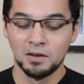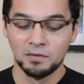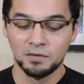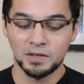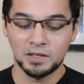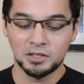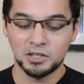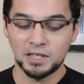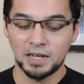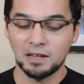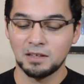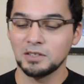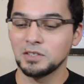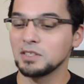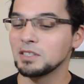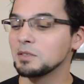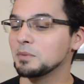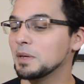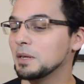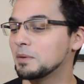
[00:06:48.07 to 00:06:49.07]
For your challenge
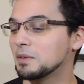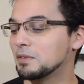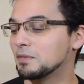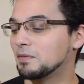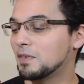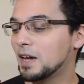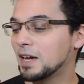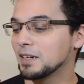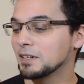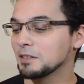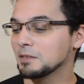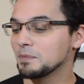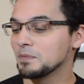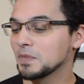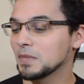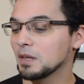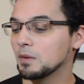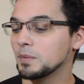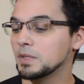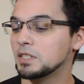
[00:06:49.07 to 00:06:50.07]
this week with fire,
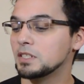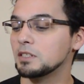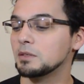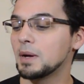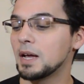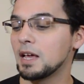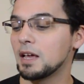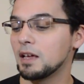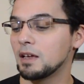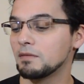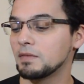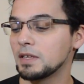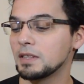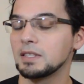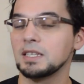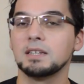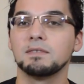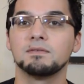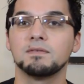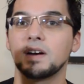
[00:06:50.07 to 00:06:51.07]
we do have
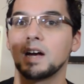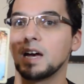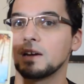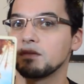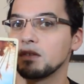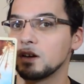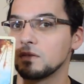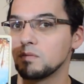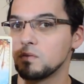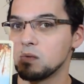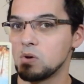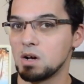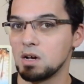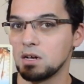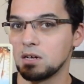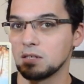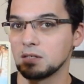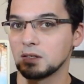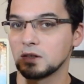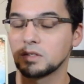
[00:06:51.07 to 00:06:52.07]
the Five of
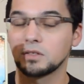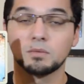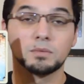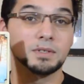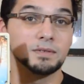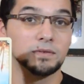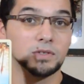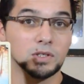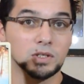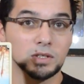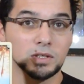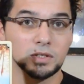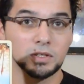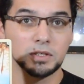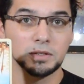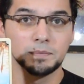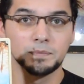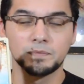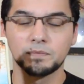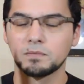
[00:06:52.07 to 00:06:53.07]
Wands
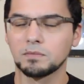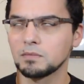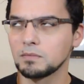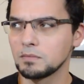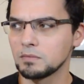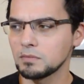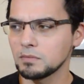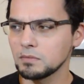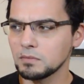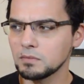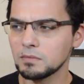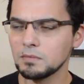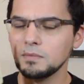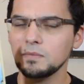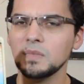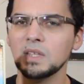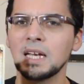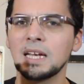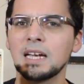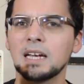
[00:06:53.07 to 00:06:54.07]
reversed.
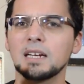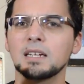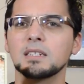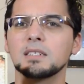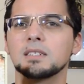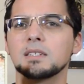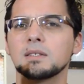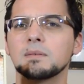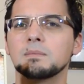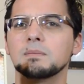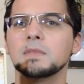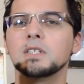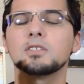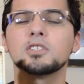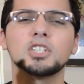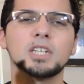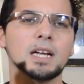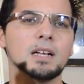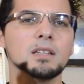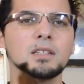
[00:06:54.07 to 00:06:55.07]
And your
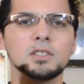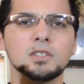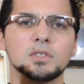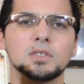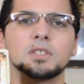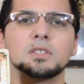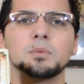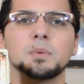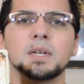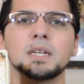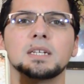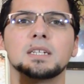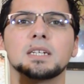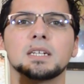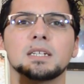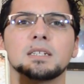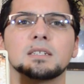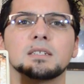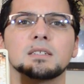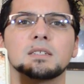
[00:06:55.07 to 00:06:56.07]
challenge this week
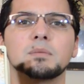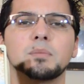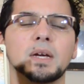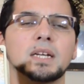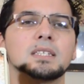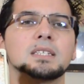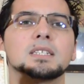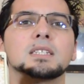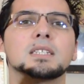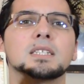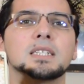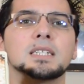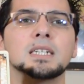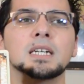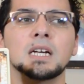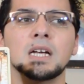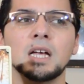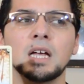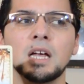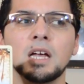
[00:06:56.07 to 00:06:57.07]
is basically
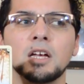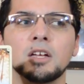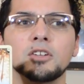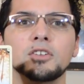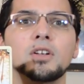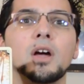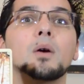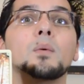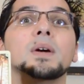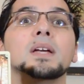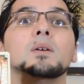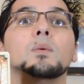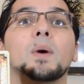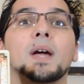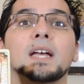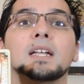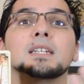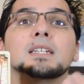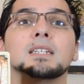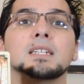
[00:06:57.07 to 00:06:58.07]
knowing
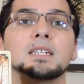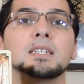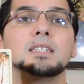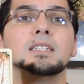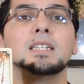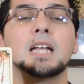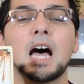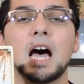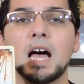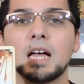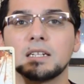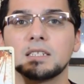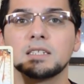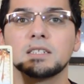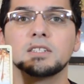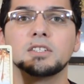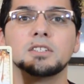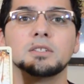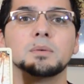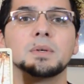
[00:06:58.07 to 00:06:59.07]
when not
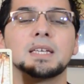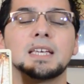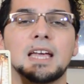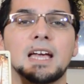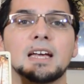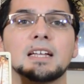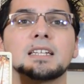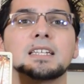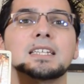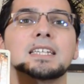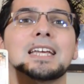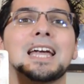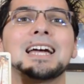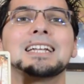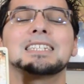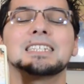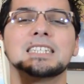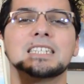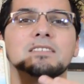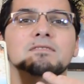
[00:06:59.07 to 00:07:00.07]
to, again,
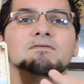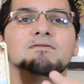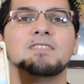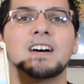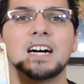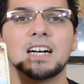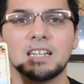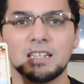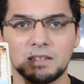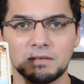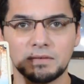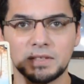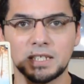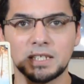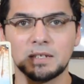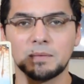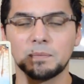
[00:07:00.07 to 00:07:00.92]
get involved,